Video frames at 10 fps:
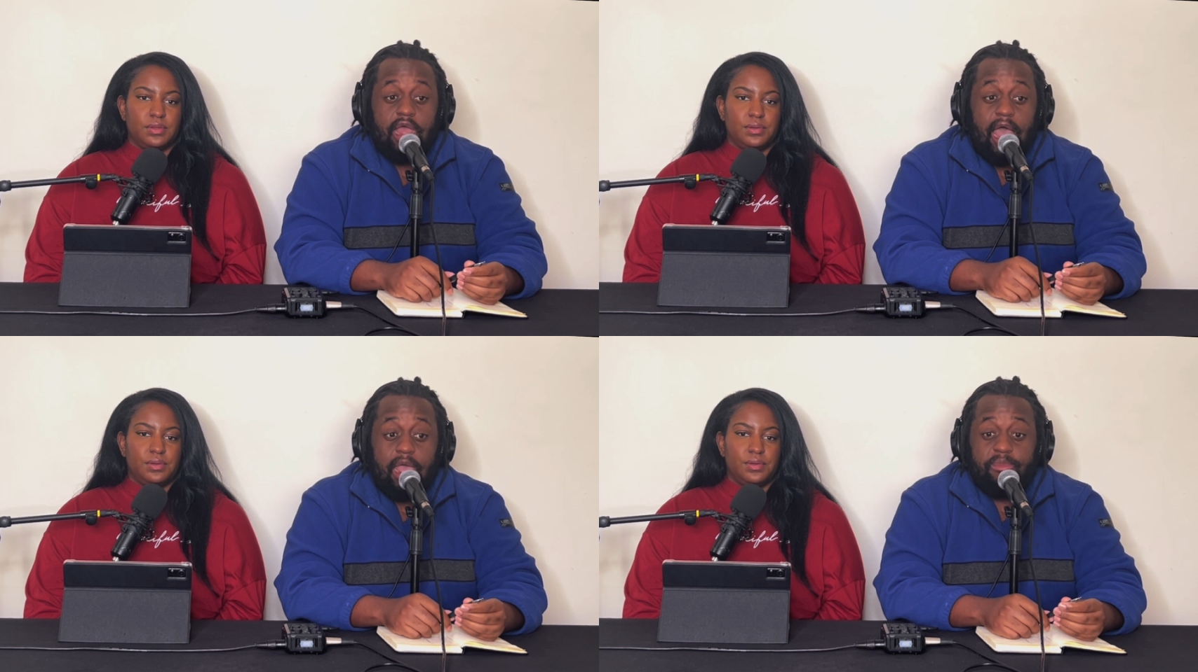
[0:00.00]

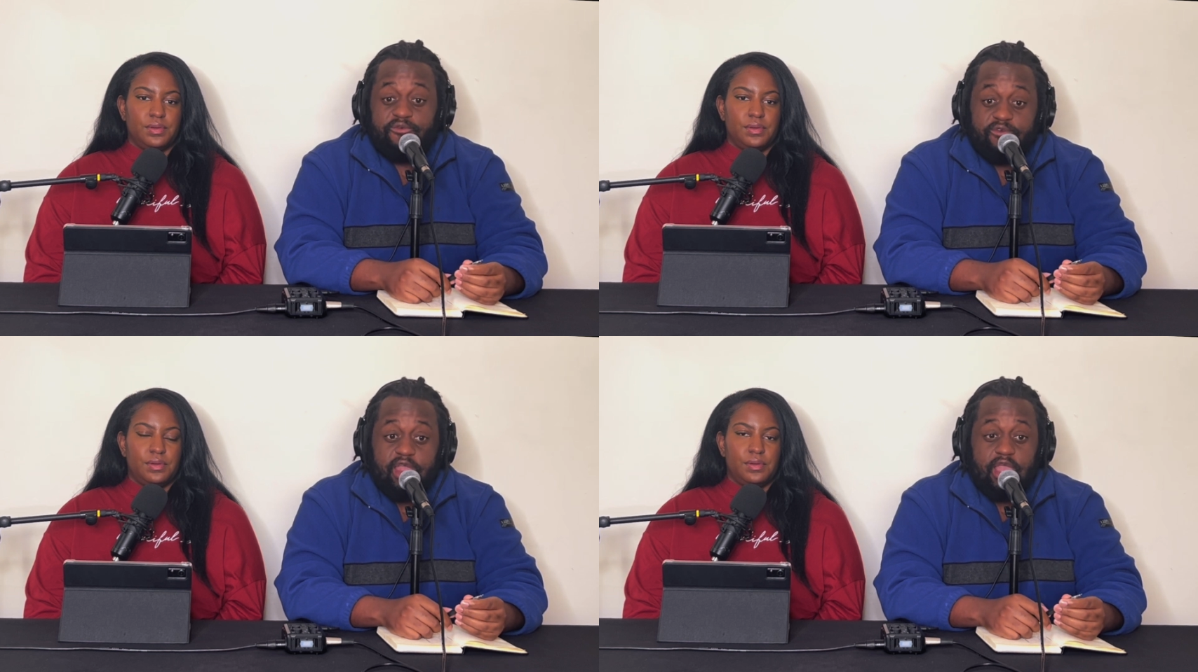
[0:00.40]
Speaker 1: I am
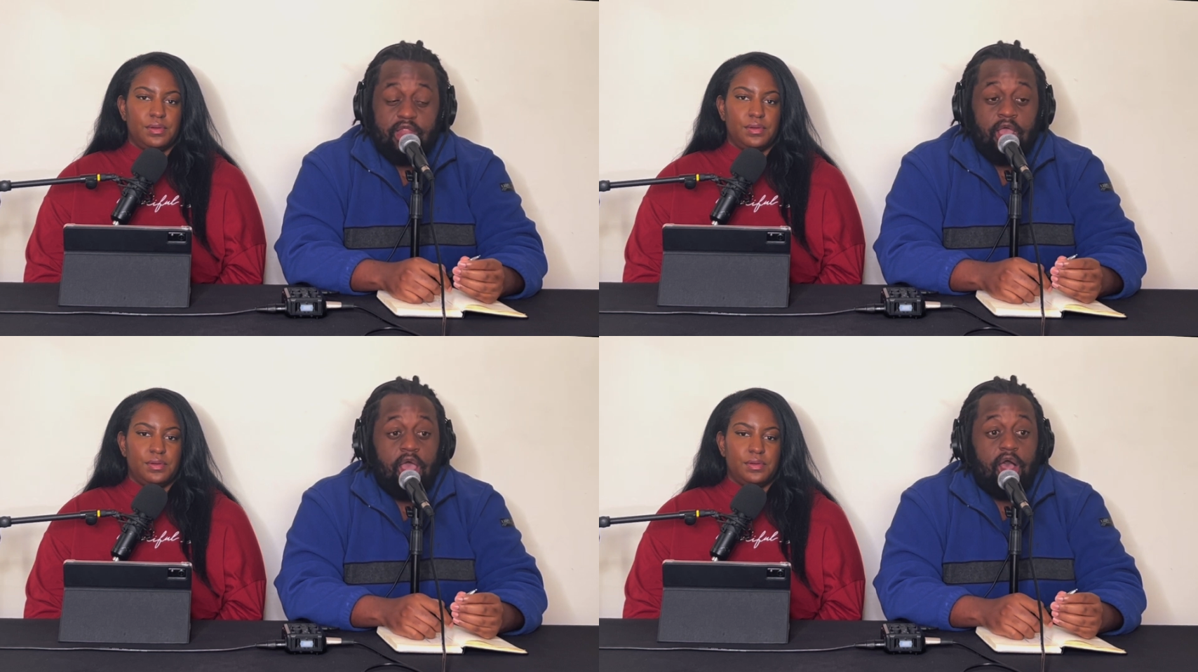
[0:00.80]
afraid
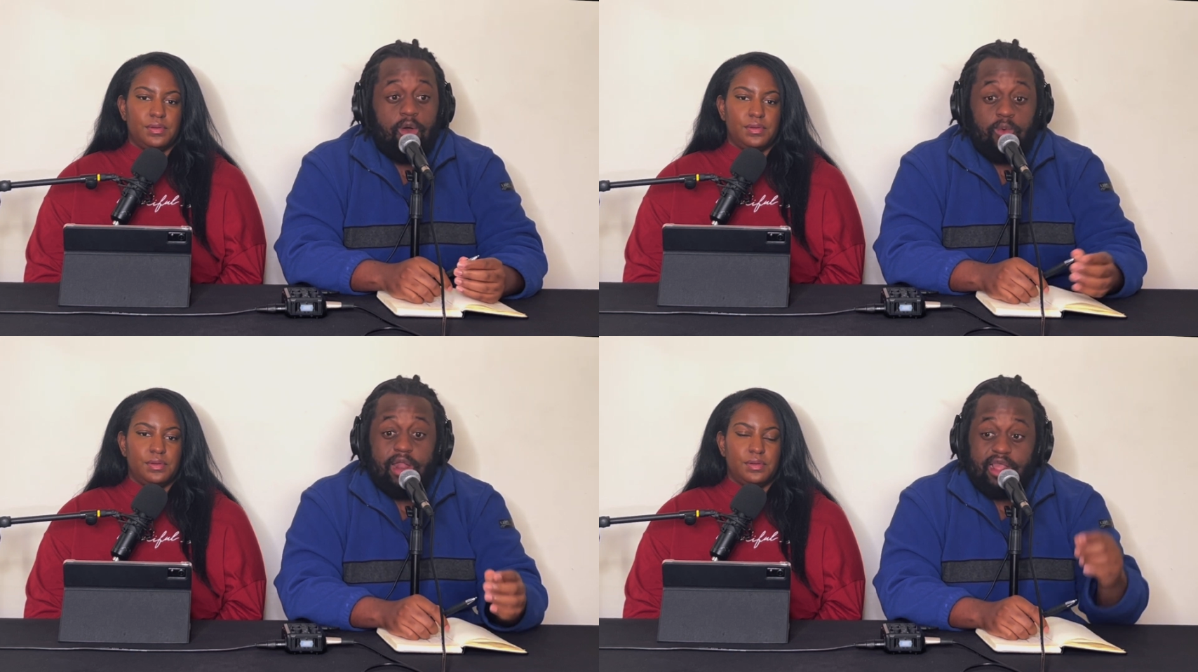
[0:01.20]
of
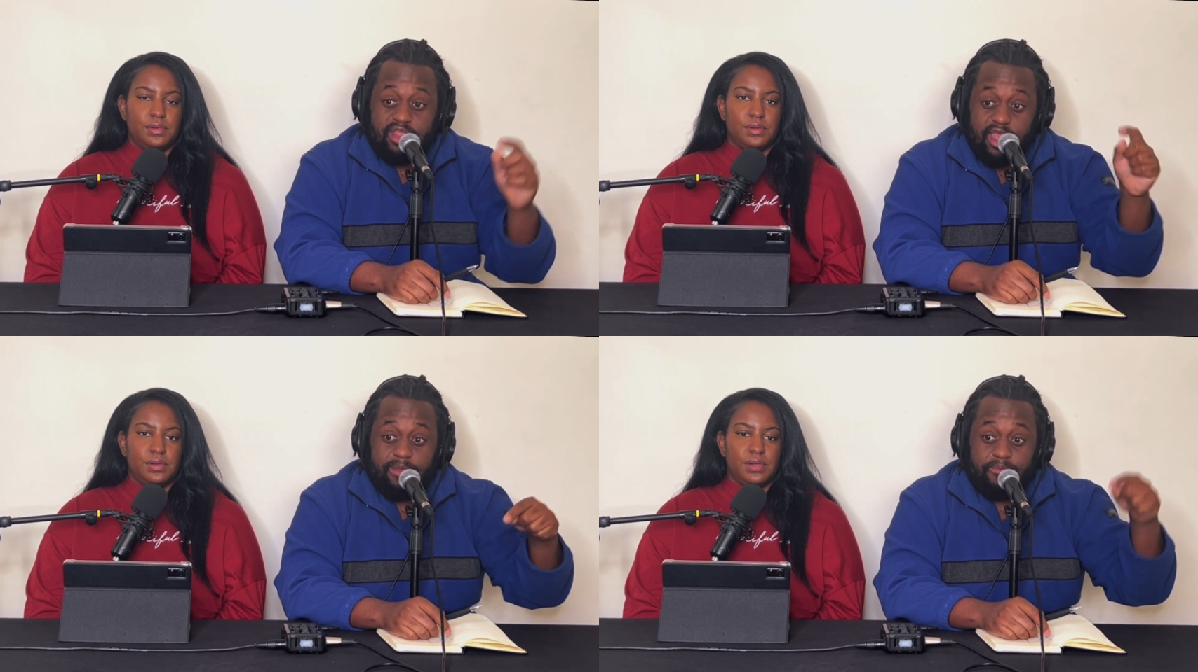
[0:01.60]
what I
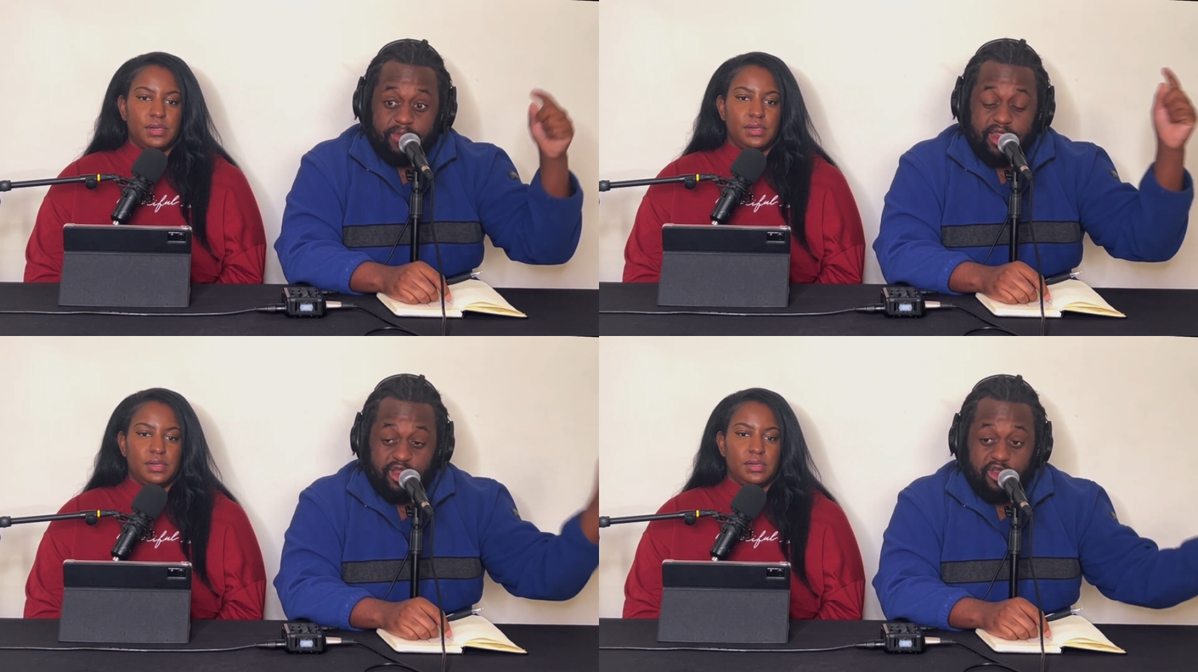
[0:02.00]
said
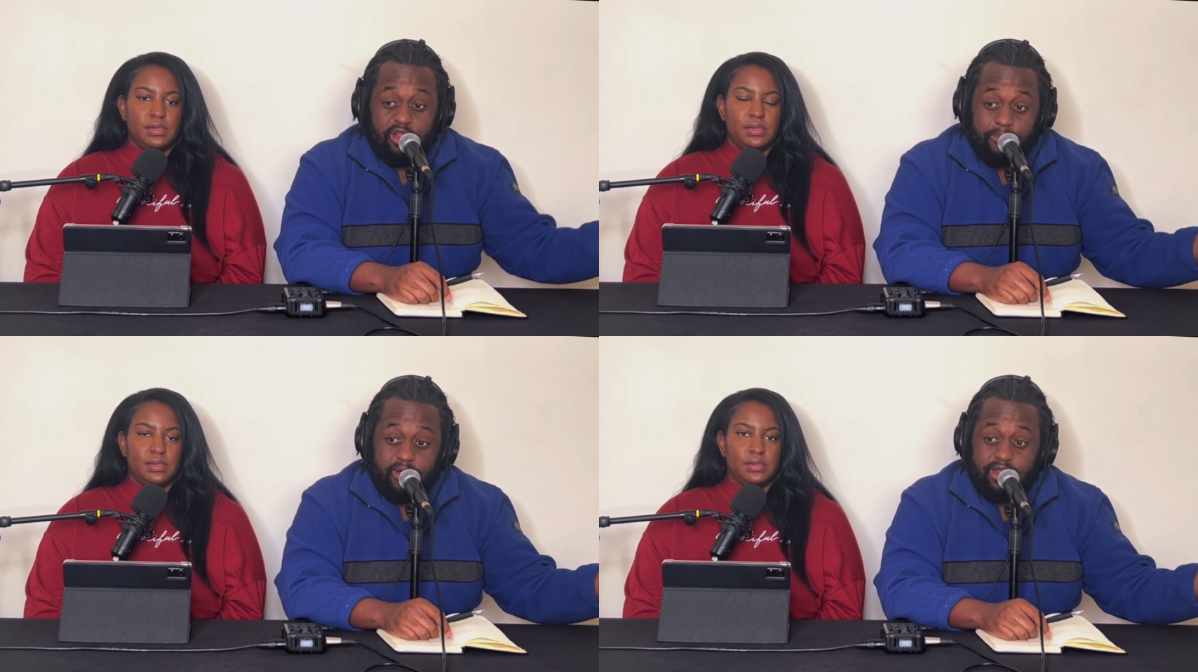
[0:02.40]
in the early
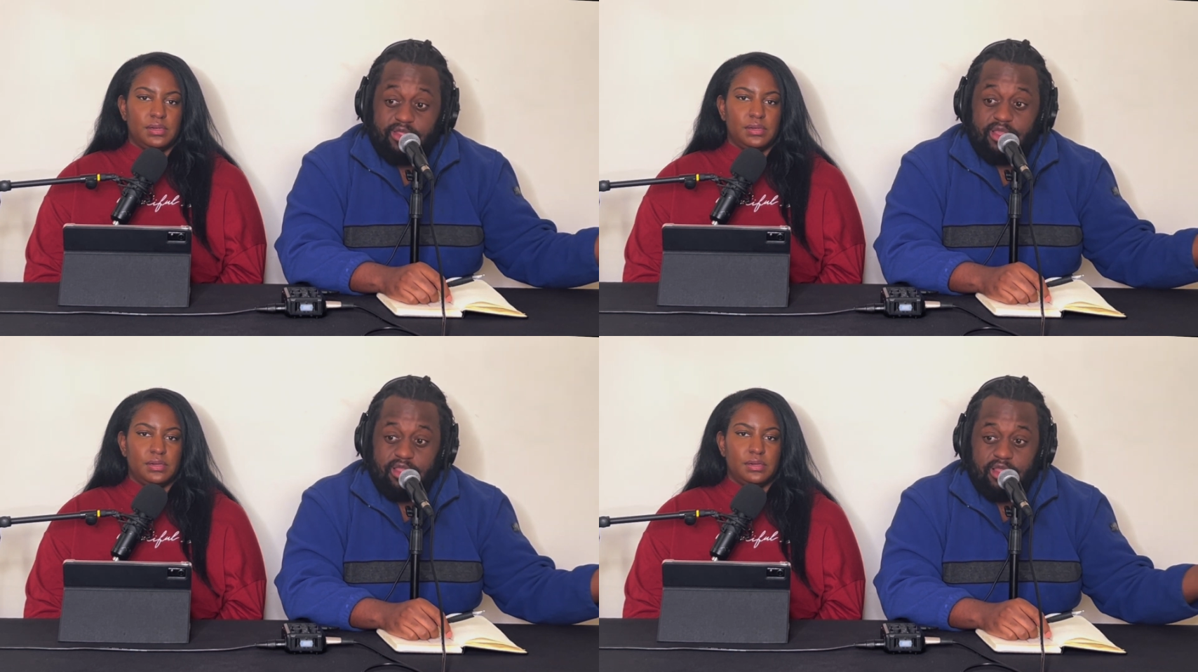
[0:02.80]
part of the
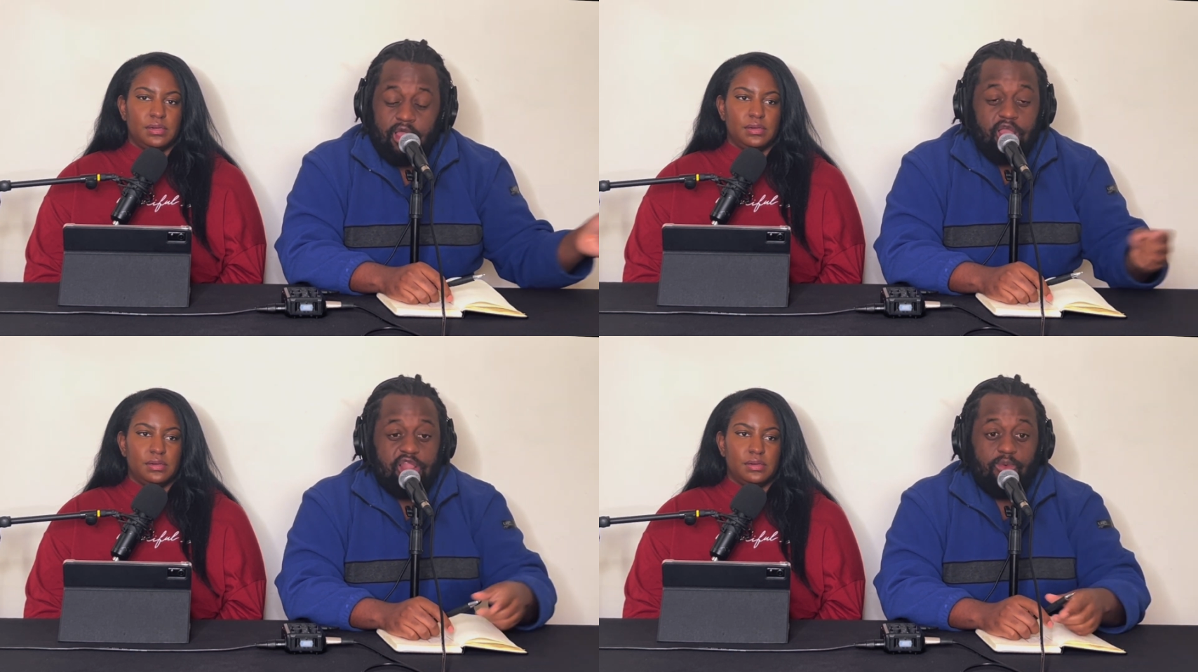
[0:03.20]
season
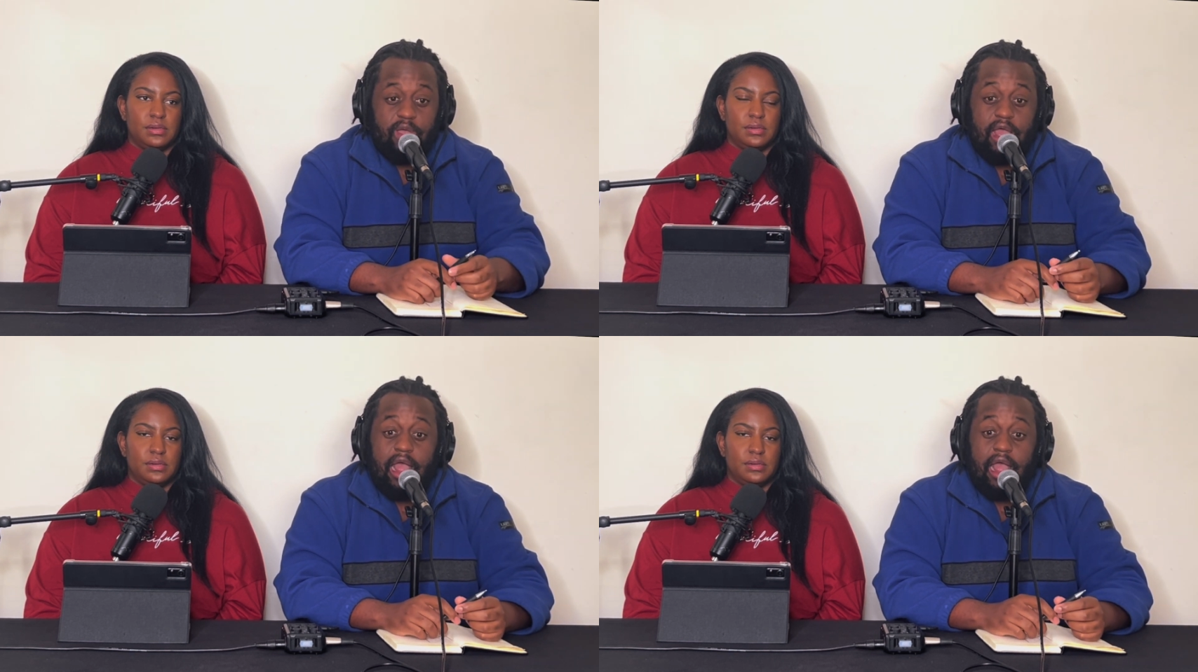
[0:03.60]
to where I,